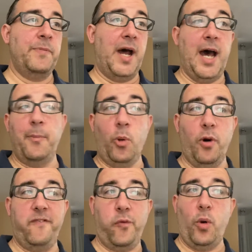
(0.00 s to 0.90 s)
I'm
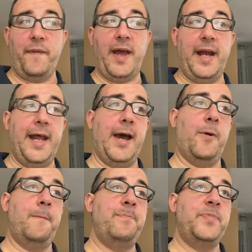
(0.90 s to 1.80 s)
all for that.
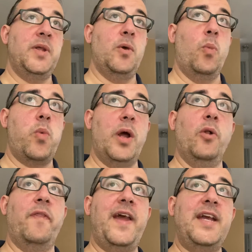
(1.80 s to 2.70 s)
Now,
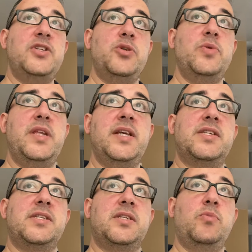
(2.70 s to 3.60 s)
will they do
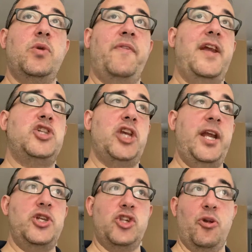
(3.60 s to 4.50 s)
this? Will they
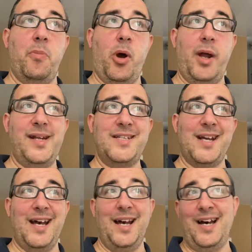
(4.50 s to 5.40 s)
change their mind?
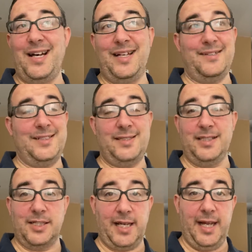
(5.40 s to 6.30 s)

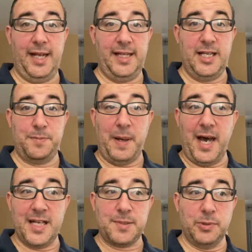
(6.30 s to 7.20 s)
Look, anything's
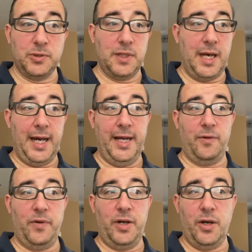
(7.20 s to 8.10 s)
possible. I
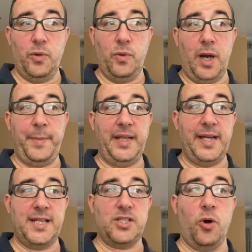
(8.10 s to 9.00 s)
don't know. I mean,
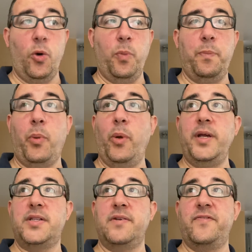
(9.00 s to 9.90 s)
that's the whole
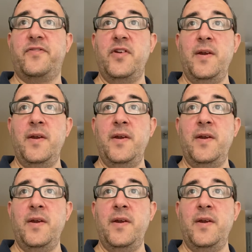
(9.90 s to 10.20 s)
point of